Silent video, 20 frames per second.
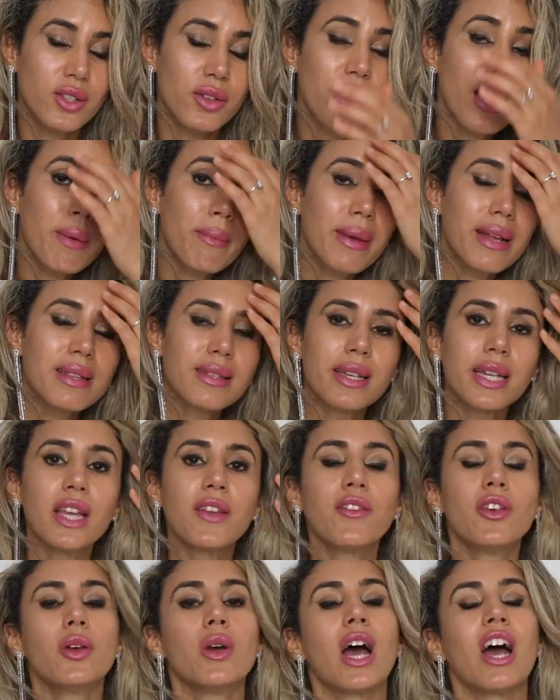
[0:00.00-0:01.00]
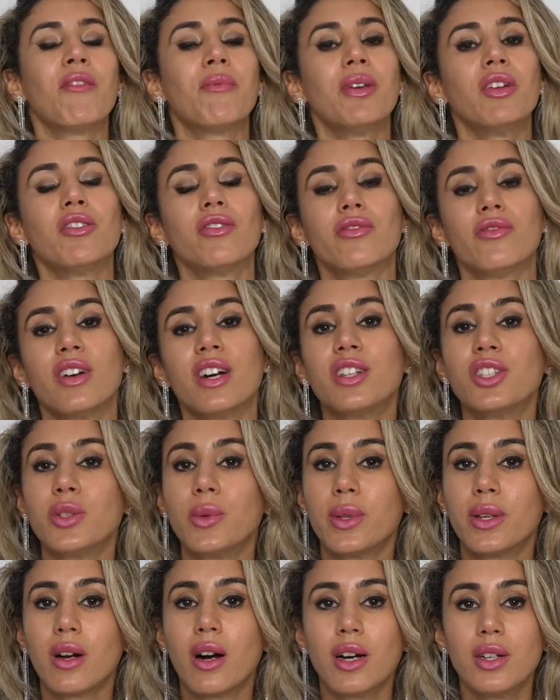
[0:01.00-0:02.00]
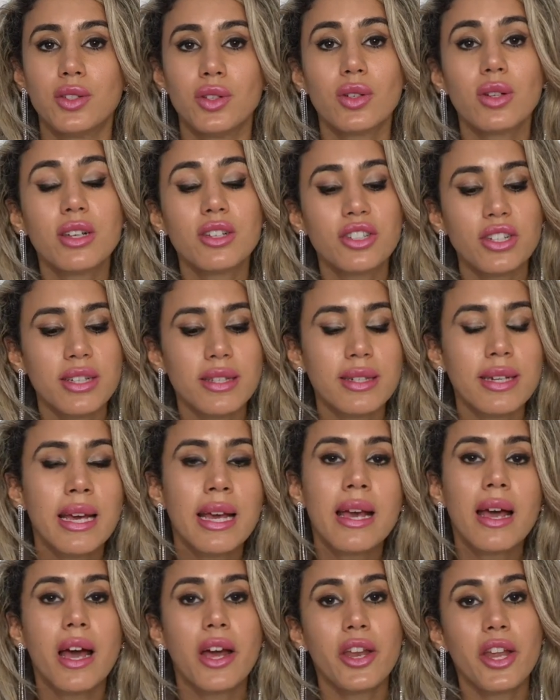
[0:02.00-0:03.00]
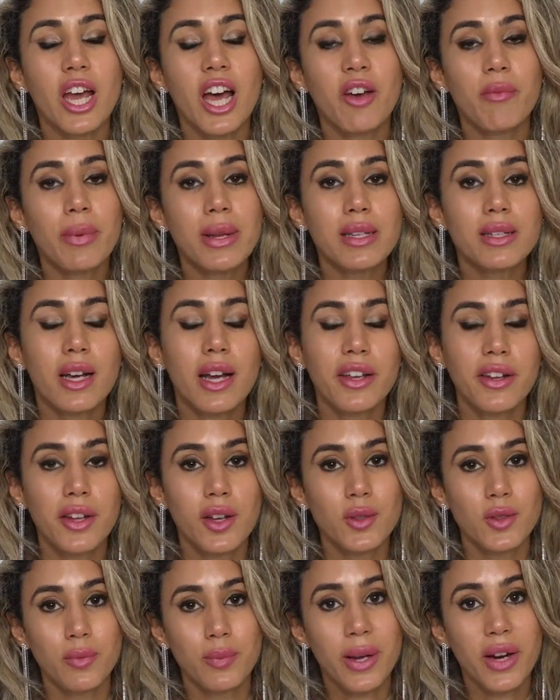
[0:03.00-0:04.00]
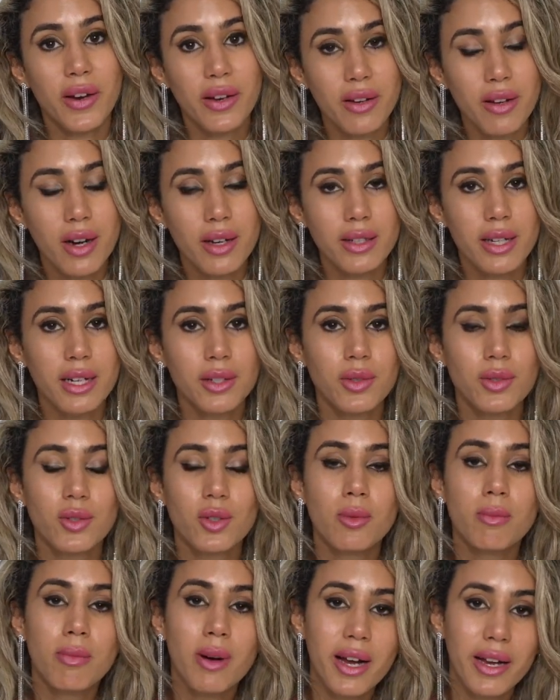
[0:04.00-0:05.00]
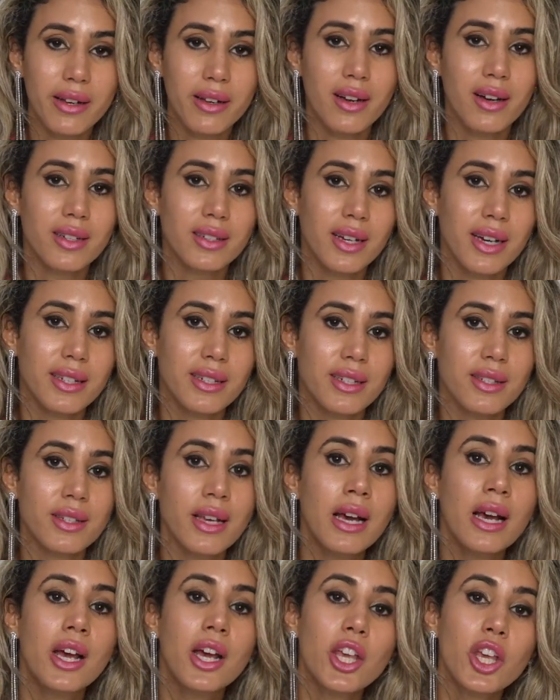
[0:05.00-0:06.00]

So, that means that if you have been referred to a cardiologist and you have been diagnosed with pericarditis or myocarditis,